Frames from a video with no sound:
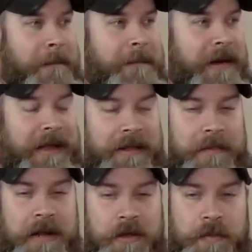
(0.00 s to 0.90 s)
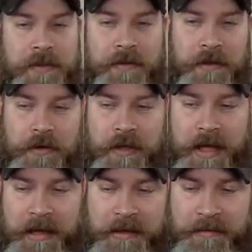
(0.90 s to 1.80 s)
But in the Mini Cooper, there's a little
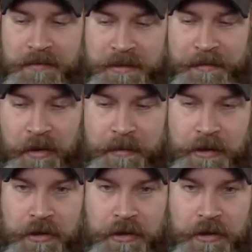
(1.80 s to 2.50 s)
like compartment